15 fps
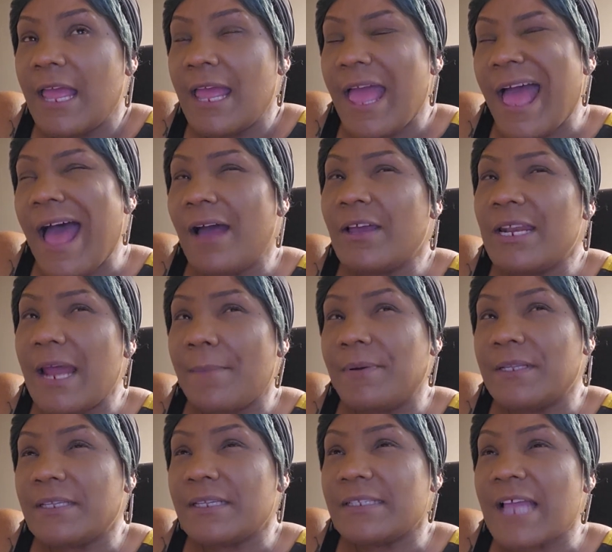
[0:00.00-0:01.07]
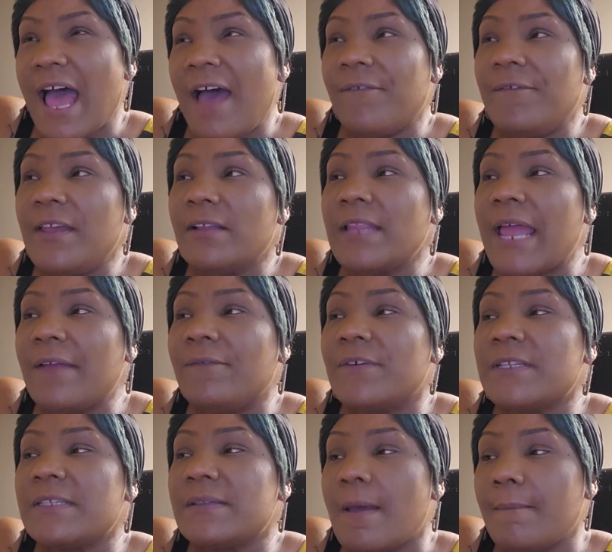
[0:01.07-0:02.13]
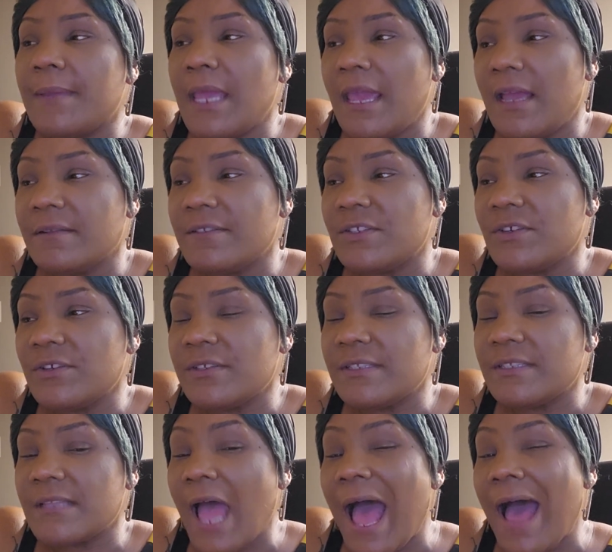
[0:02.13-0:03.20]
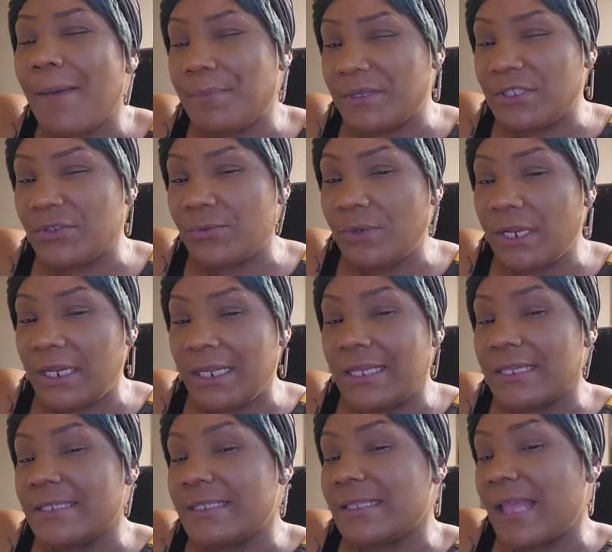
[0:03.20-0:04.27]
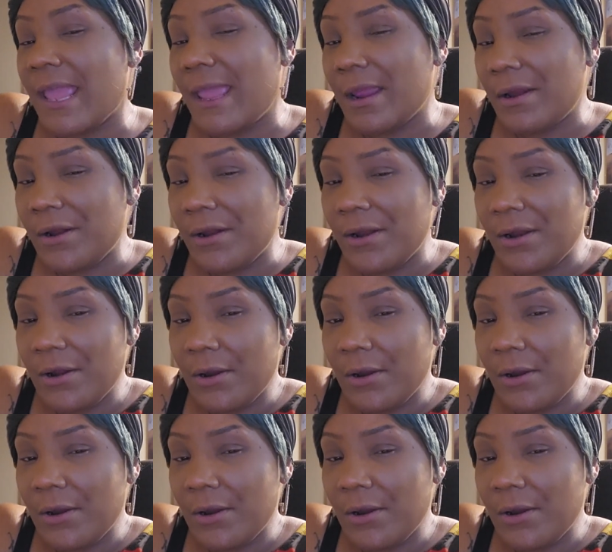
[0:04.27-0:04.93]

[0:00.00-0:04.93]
how can I put this? I feel like for some Cancers, the opportunity is there,